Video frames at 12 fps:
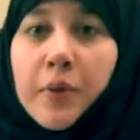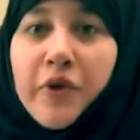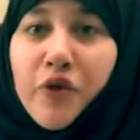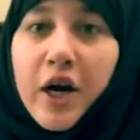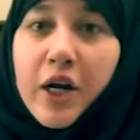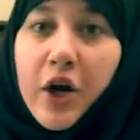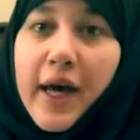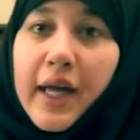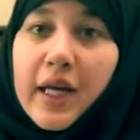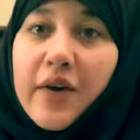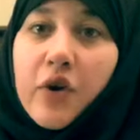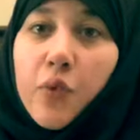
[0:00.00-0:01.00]
Before I go
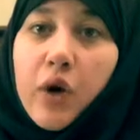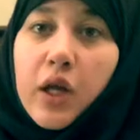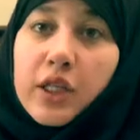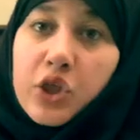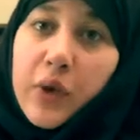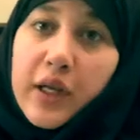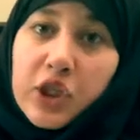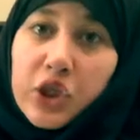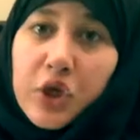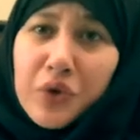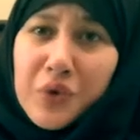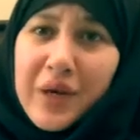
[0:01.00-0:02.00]
ahead and give it a whirl, I just want to let
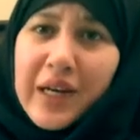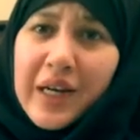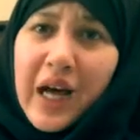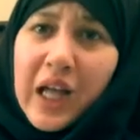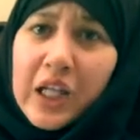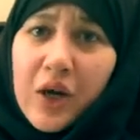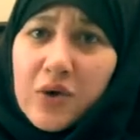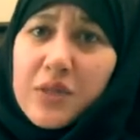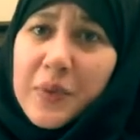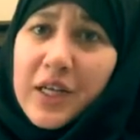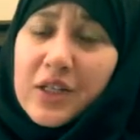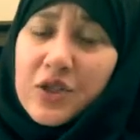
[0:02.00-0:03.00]
you know, do it on a low
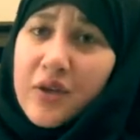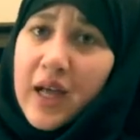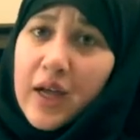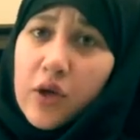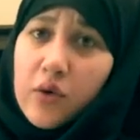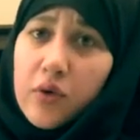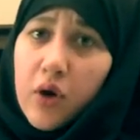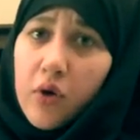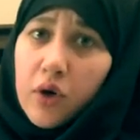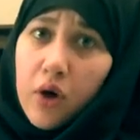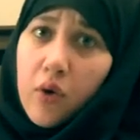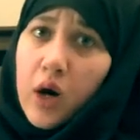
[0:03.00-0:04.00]
speed so that you
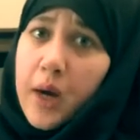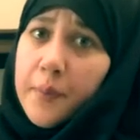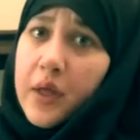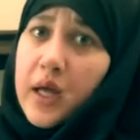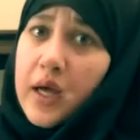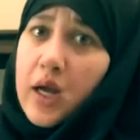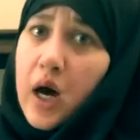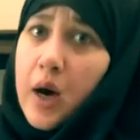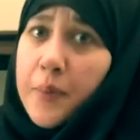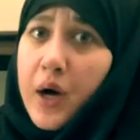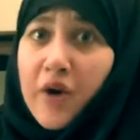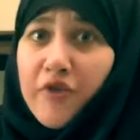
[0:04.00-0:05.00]
don't go up in
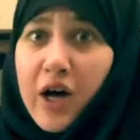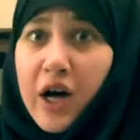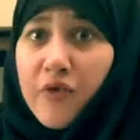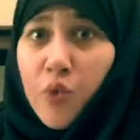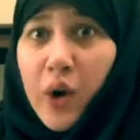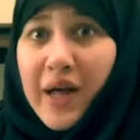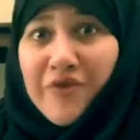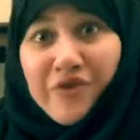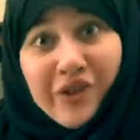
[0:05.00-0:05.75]
a puff of white